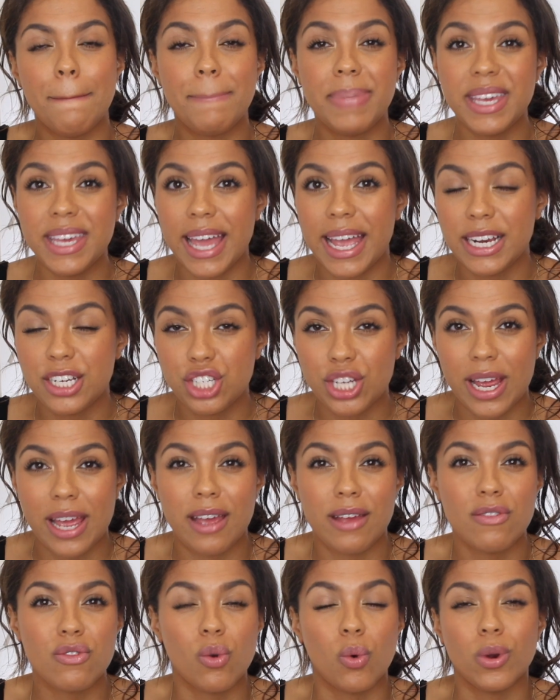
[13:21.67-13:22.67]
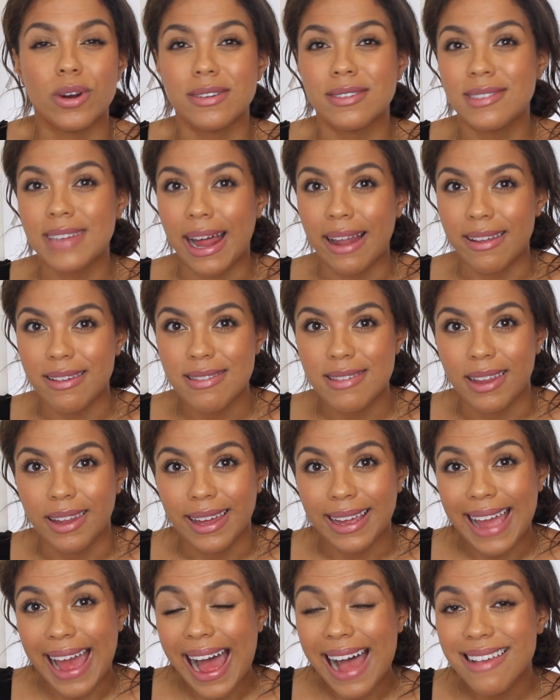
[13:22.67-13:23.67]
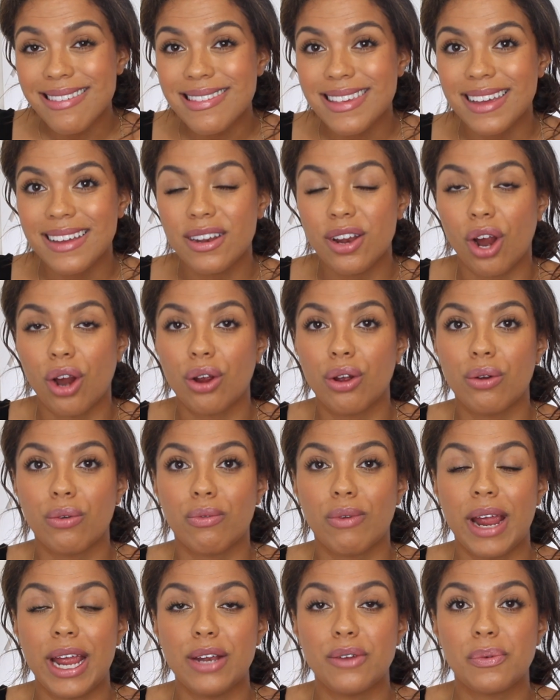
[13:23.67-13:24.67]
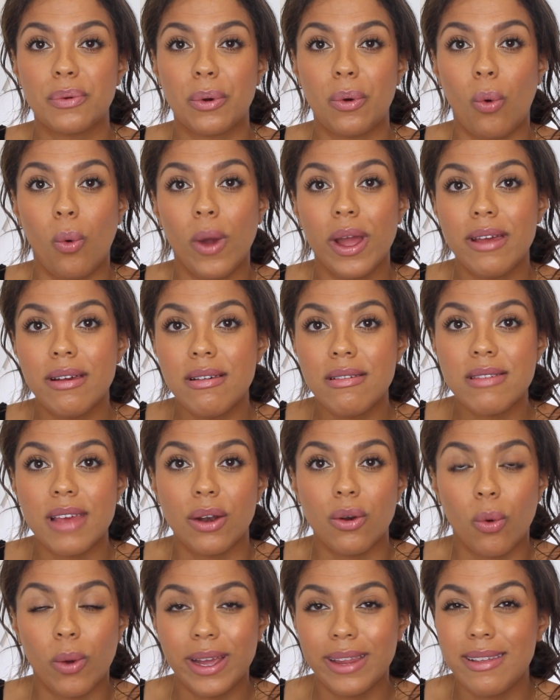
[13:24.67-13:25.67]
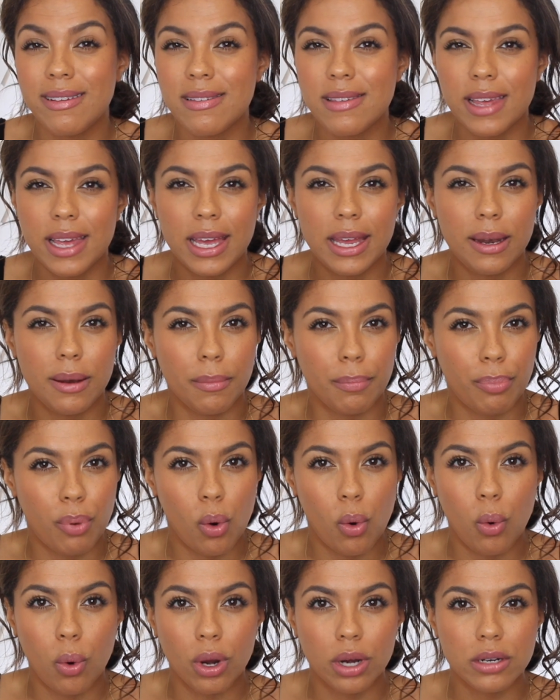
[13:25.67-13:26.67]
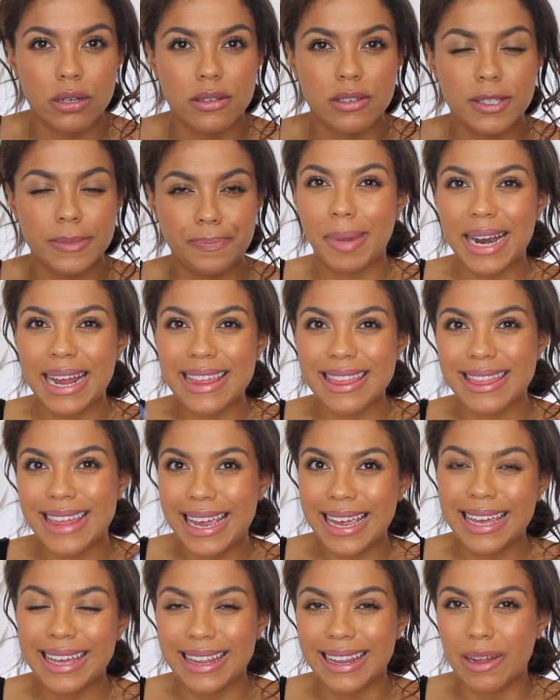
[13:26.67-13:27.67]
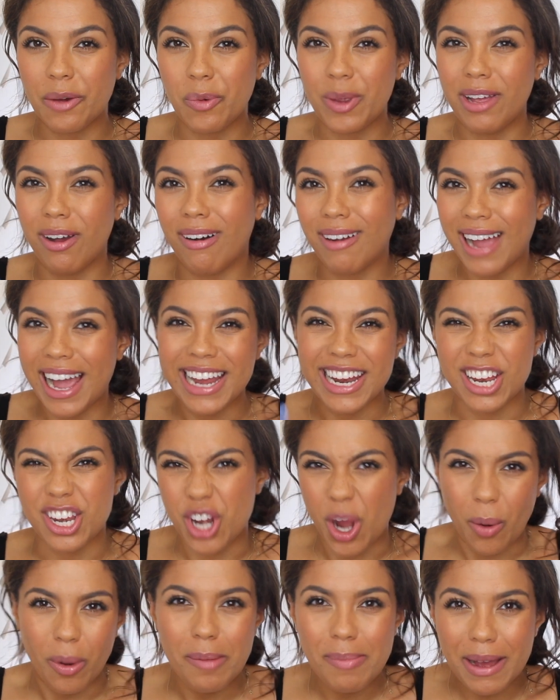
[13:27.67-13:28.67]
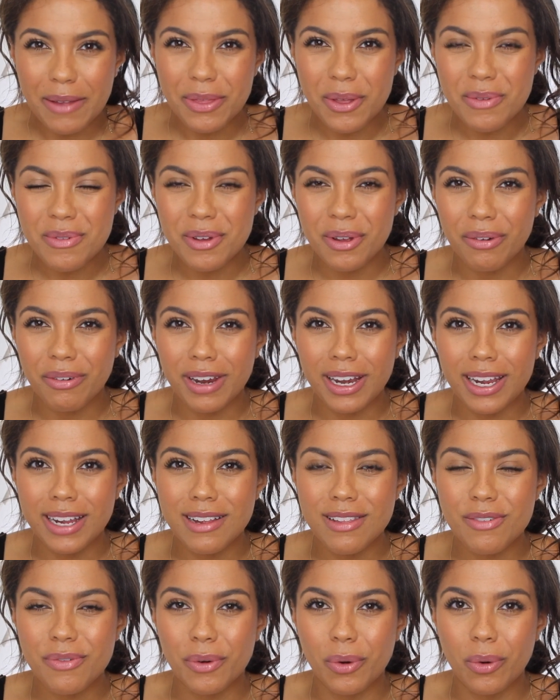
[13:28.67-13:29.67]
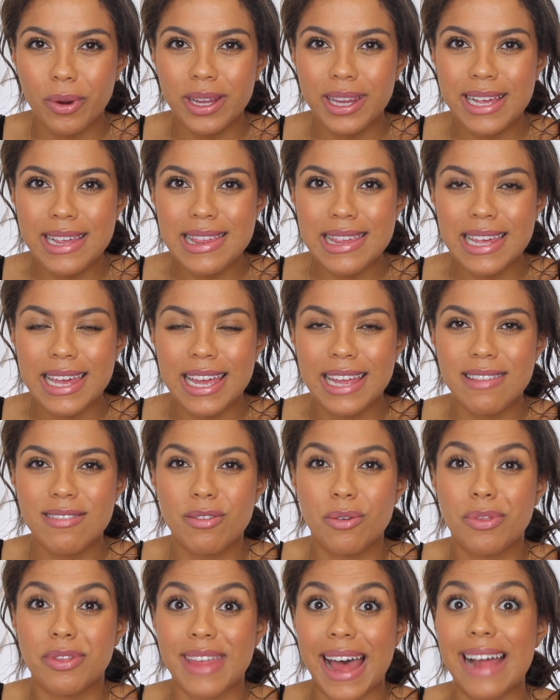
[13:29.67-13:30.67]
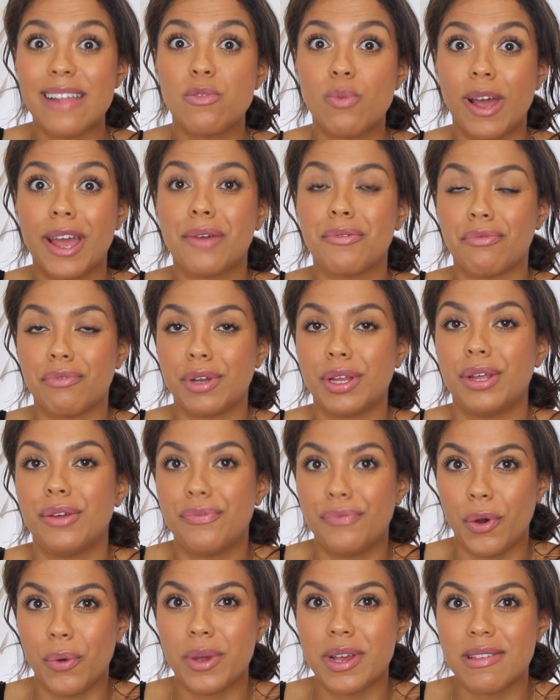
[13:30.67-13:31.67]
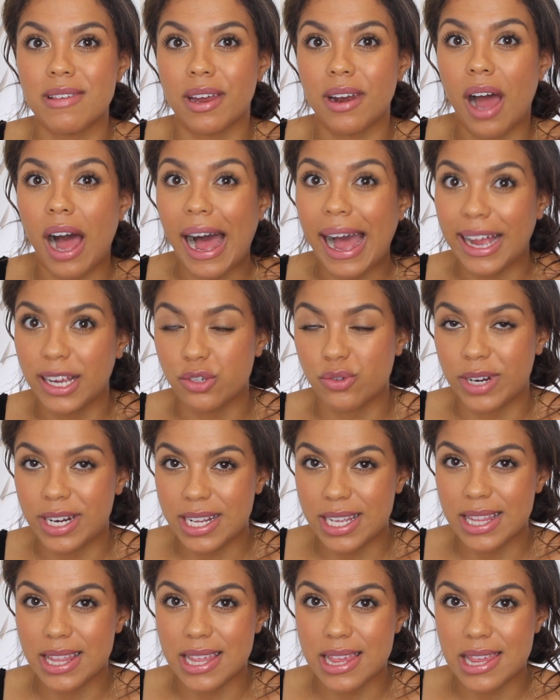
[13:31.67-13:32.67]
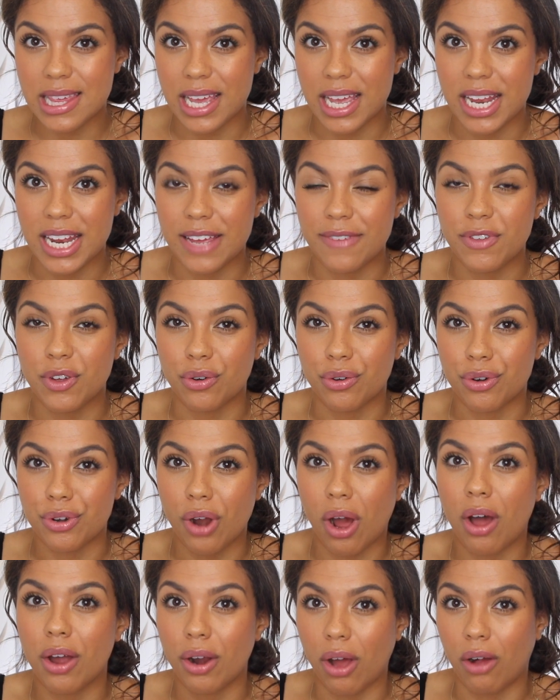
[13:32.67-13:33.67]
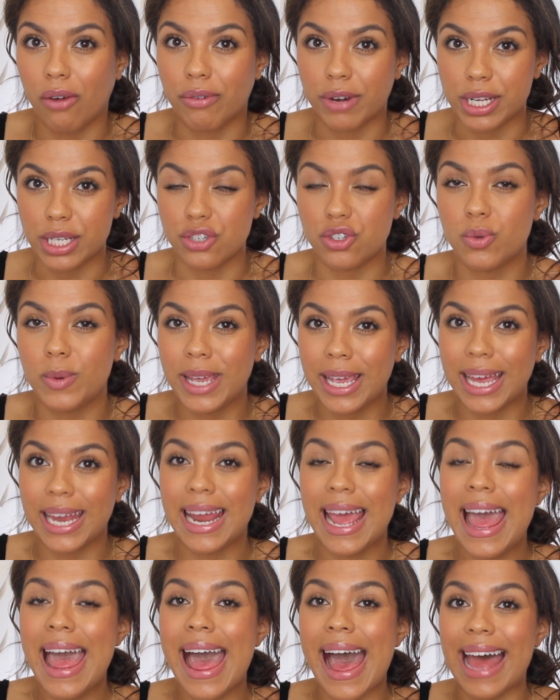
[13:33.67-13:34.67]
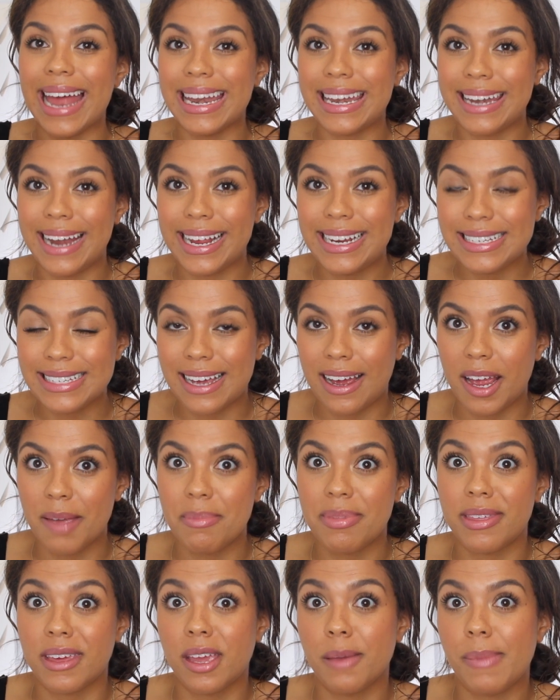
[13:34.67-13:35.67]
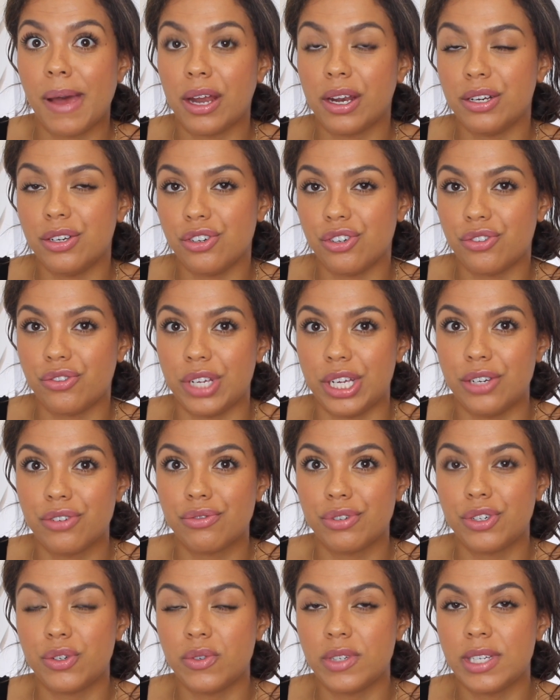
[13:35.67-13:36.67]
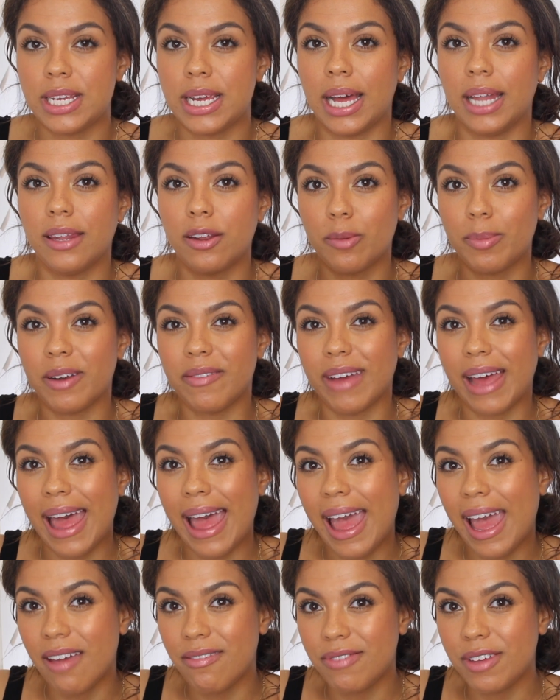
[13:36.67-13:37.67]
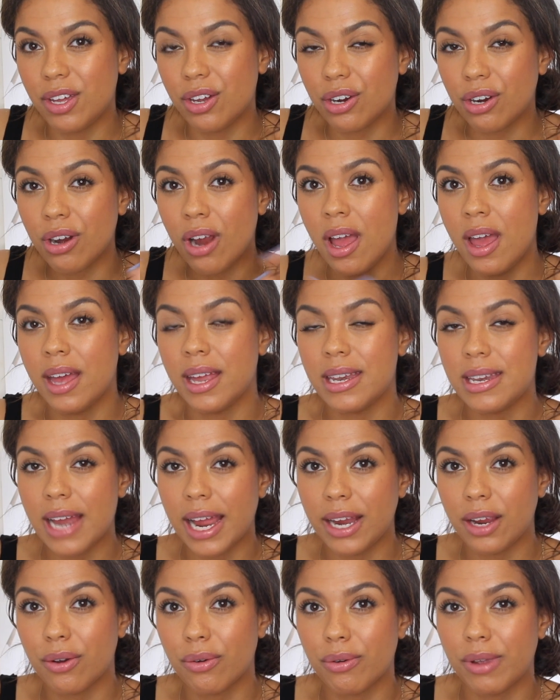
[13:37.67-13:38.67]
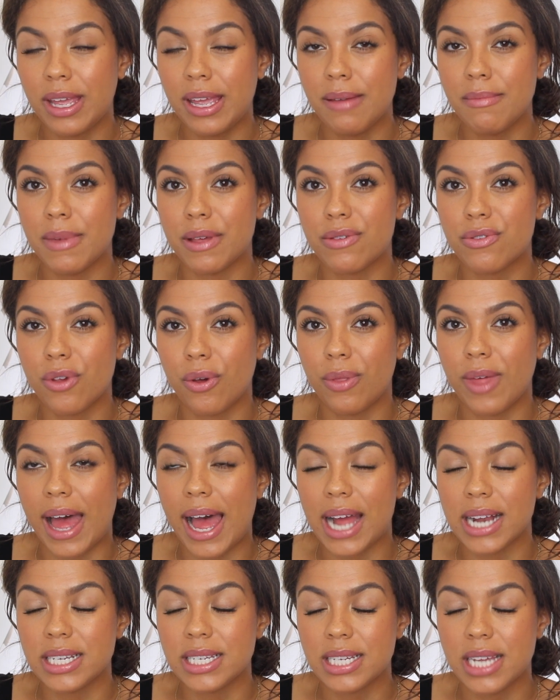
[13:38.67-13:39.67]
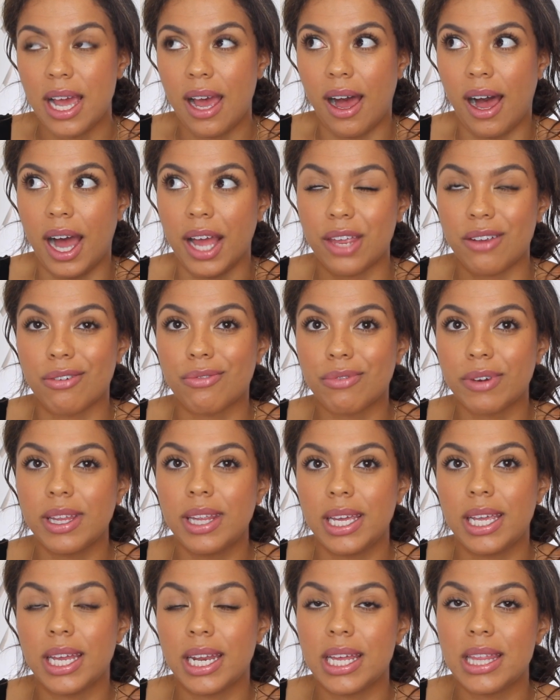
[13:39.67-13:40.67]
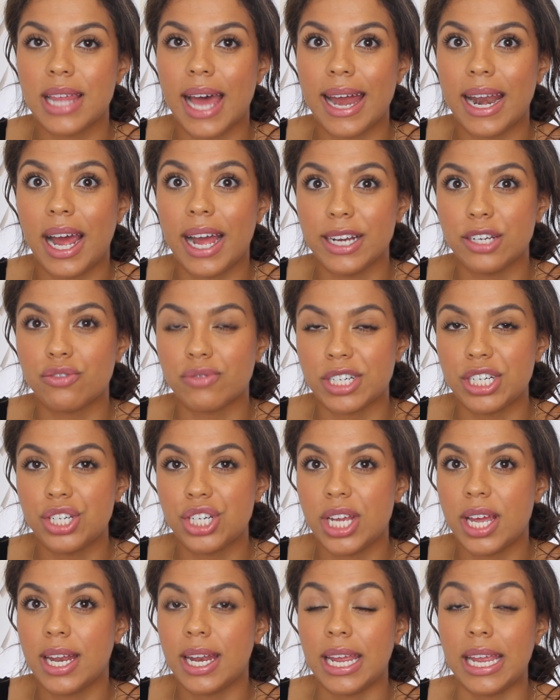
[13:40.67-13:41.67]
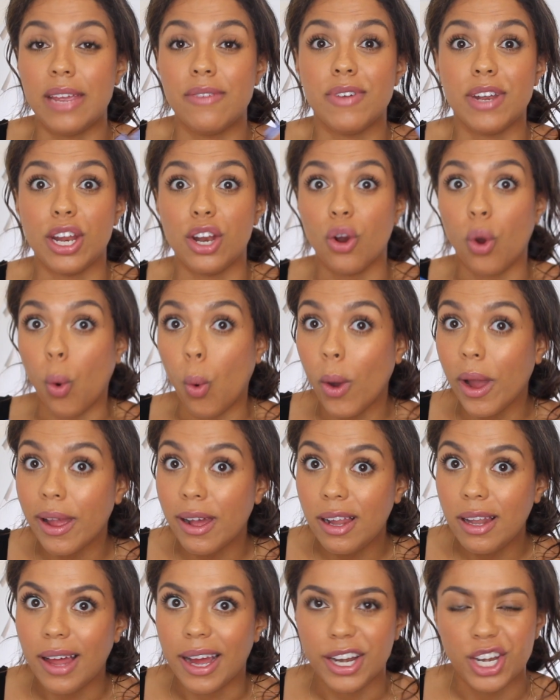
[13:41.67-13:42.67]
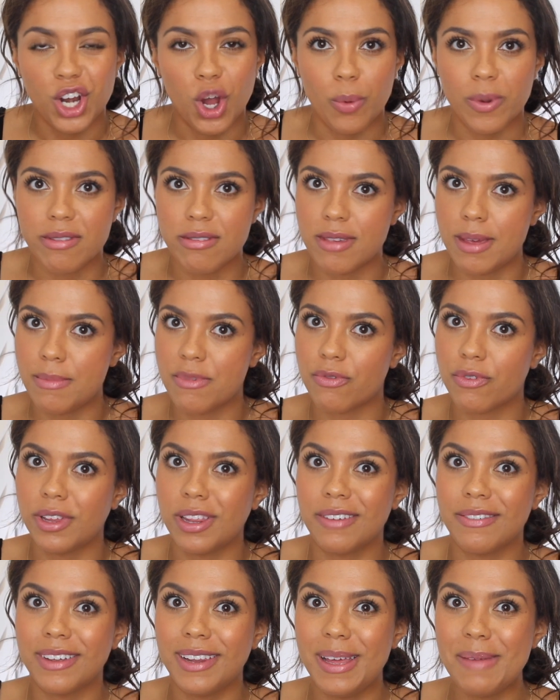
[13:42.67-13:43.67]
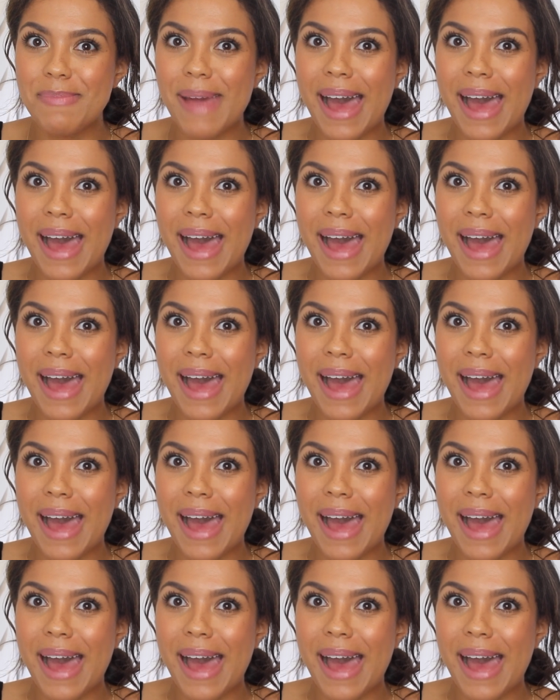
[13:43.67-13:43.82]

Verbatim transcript: BHAs or salicylic acid are great for oils and oily skin pores, but I think we all kind of know about those ingredients for oily skin, so that's why I really focus on hydrating the skin if you're you're not already doing it. At nighttime, think about in introducing a little bit of a heavier night cream so that uh, you're really getting that hydration even in oil. I know it seems really, really